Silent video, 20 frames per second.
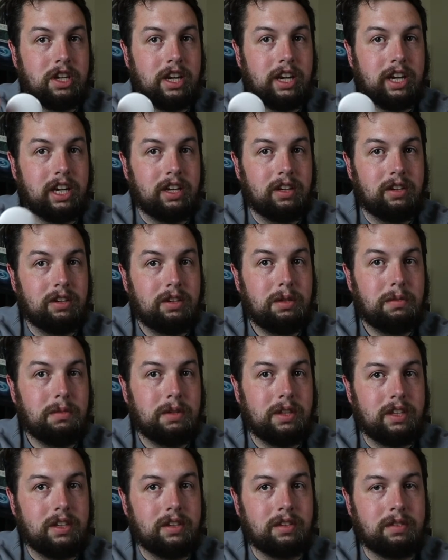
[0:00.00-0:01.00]
I can do
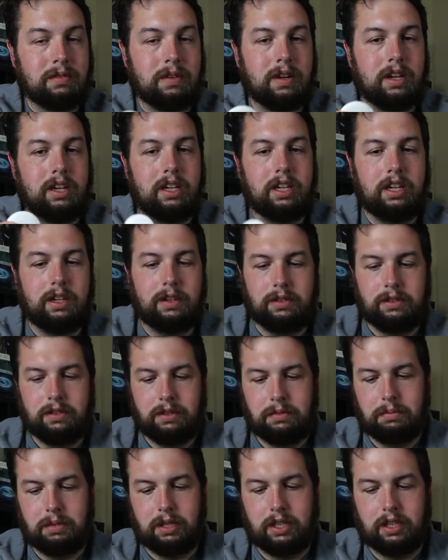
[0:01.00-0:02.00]
with this right now
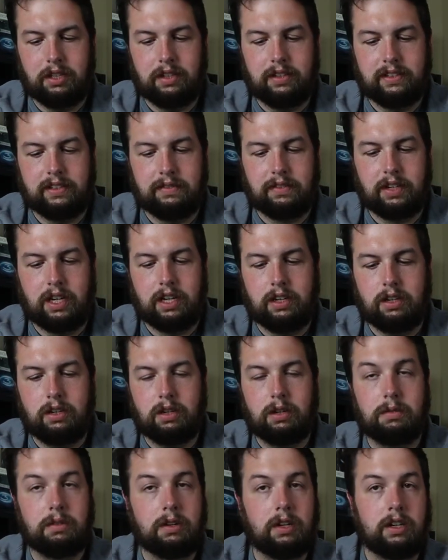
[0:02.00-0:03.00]
because I've got
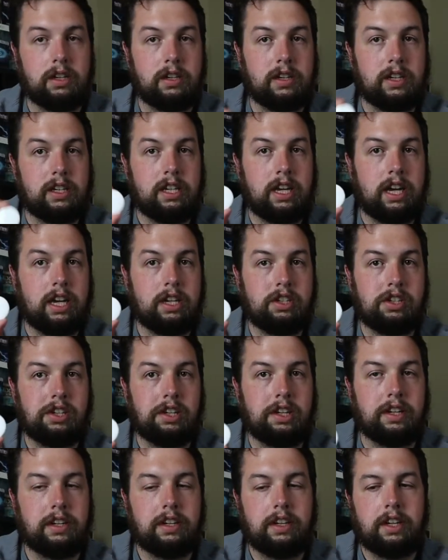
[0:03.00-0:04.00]
nowhere to attach
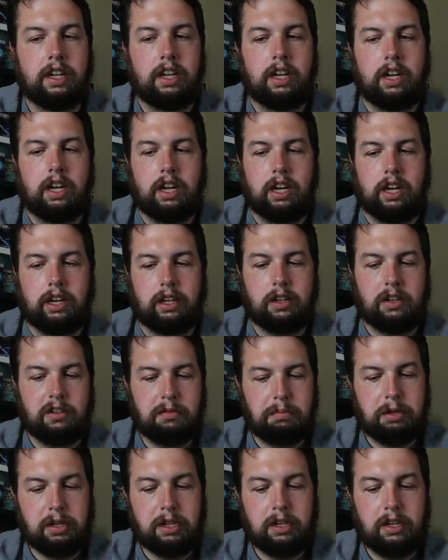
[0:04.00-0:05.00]
it. I
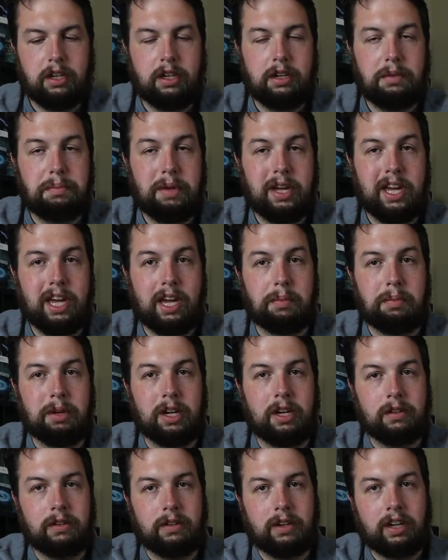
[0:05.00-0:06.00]
could put it in a bag, but
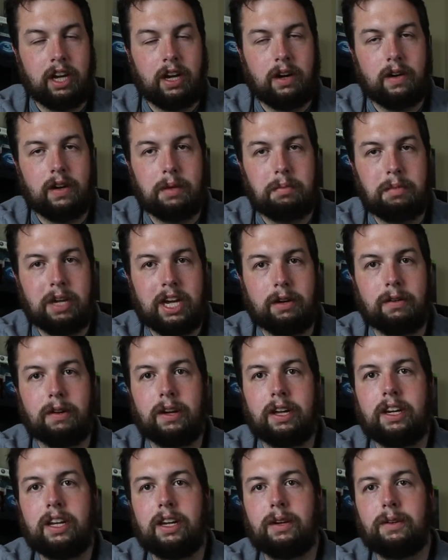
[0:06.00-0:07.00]
I don't carry a bag
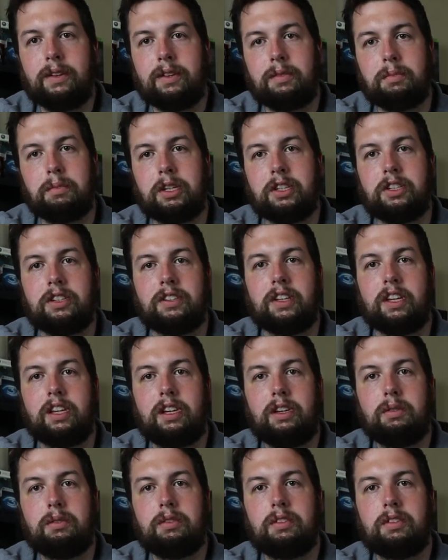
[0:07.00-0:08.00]
right now as much as I
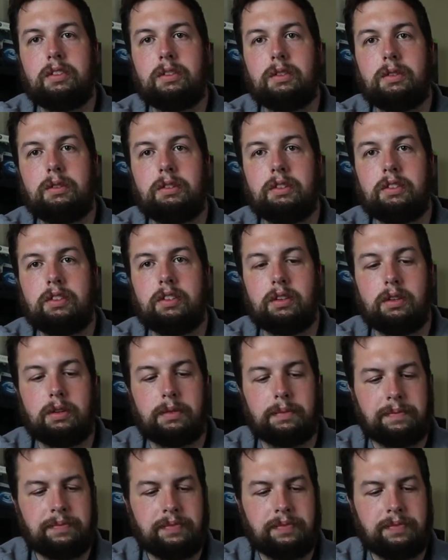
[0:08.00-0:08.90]
used to, so